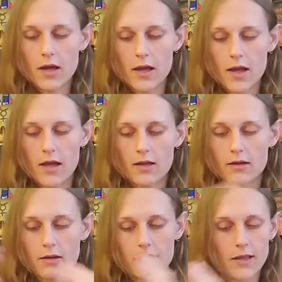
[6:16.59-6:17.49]
And
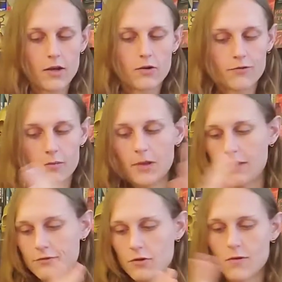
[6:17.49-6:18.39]
they go from
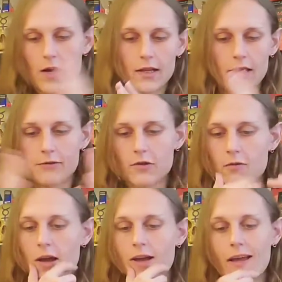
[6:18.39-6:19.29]
left to right,
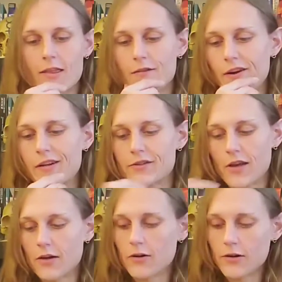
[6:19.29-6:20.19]
and they're very
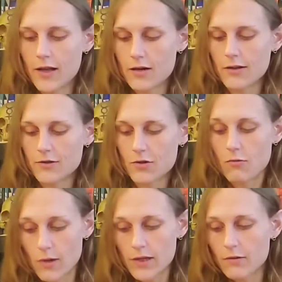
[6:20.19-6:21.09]
subtle, and unless you're
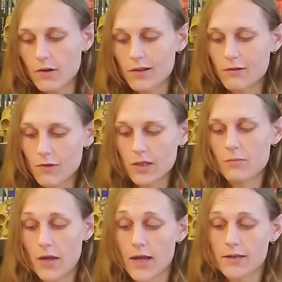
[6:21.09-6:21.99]
really, really, really
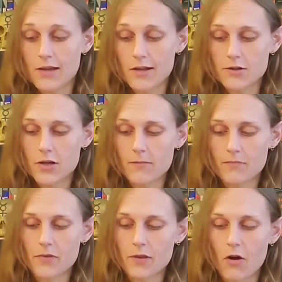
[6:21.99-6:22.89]
paying attention,
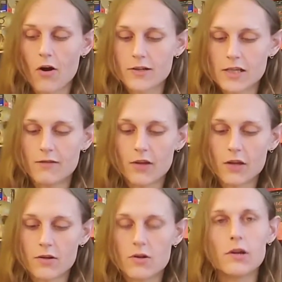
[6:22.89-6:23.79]
they're hard to
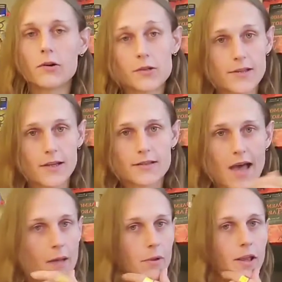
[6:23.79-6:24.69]
even notice that it's
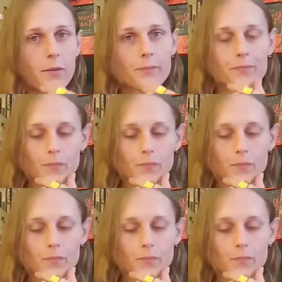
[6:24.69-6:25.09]
happening.